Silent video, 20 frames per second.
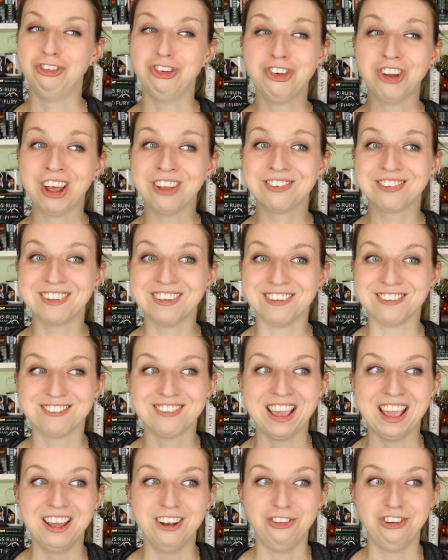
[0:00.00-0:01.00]
She does
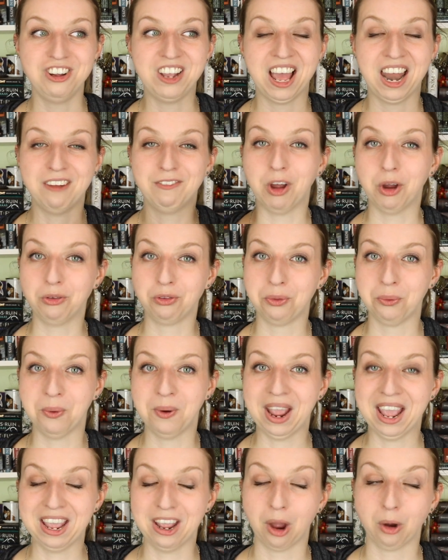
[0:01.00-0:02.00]
this and she kind of goes
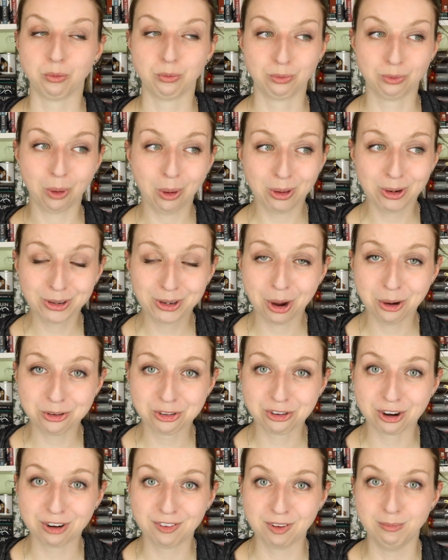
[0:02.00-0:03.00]
through a roller
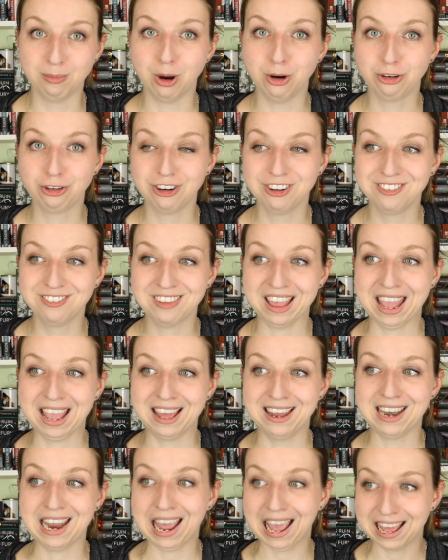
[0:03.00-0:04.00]
coaster of emotions
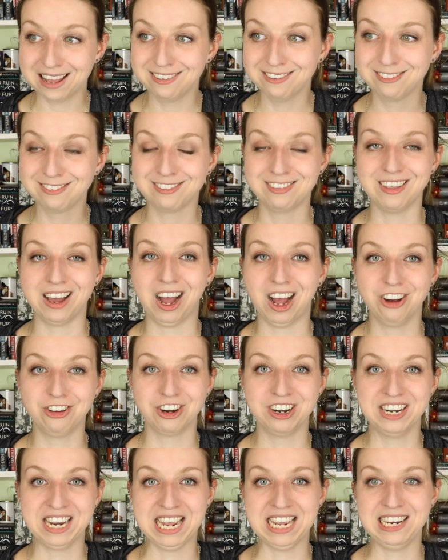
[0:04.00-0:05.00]
and ends the
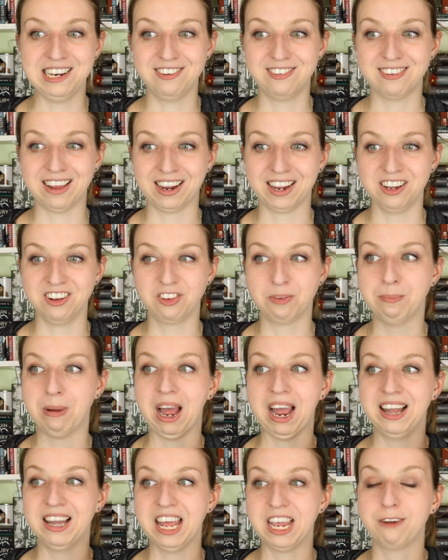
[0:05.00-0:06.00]
180 seconds
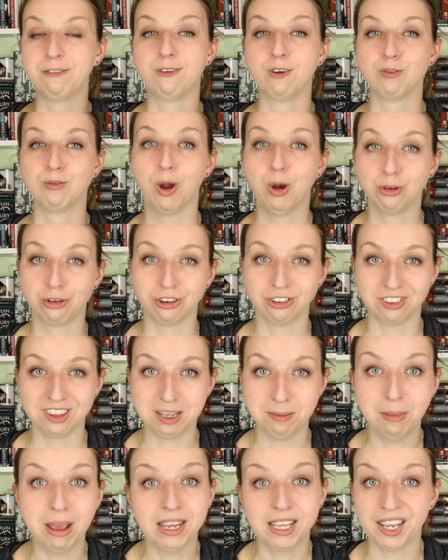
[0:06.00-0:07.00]
by like
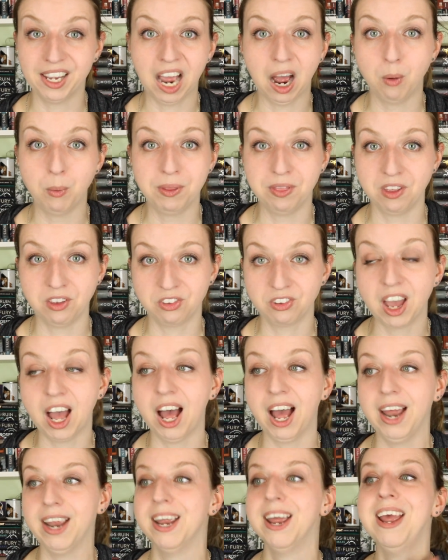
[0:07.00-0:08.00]
ferociously making out with this
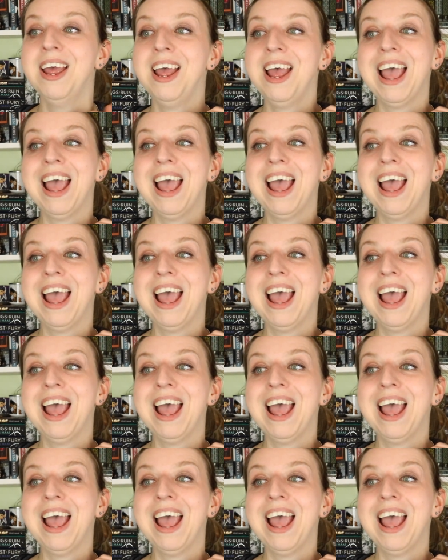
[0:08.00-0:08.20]
guy.